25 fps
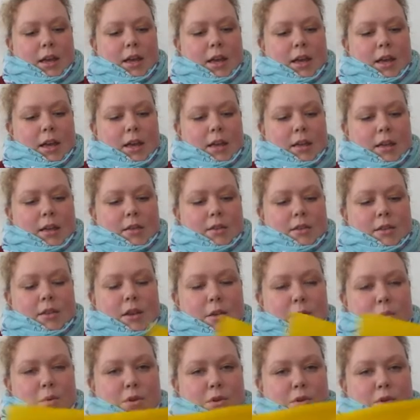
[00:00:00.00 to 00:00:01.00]
and
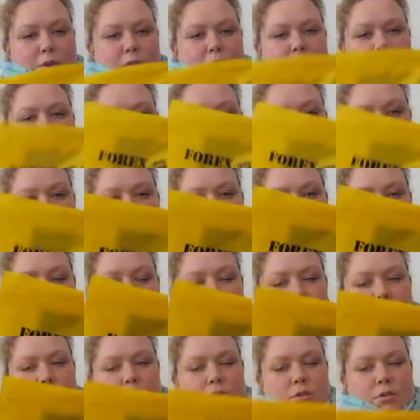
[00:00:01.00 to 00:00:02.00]
there was around
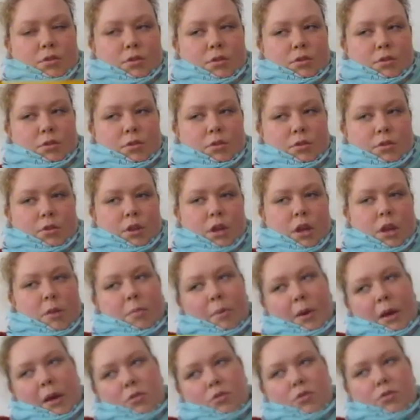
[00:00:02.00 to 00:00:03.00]

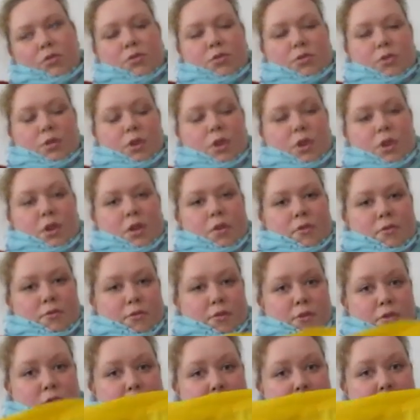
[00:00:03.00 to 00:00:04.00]
about
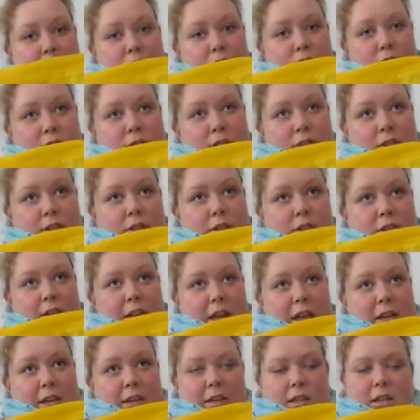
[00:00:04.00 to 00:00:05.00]
4,000
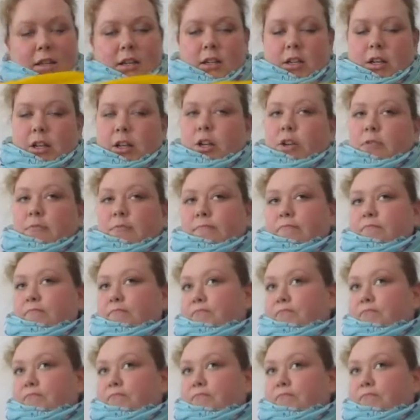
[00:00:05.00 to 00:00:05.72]
yen in here,